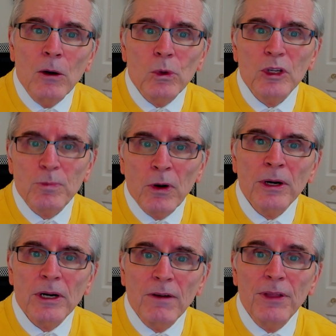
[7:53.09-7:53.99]
was
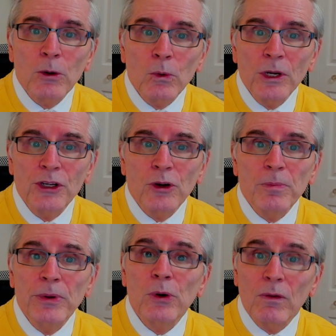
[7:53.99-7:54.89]
part of the original
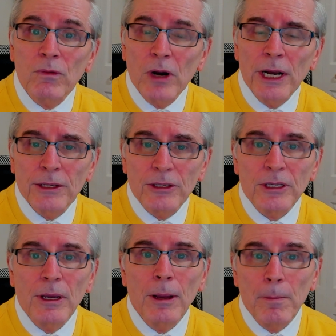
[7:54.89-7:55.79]
Bill of Rights,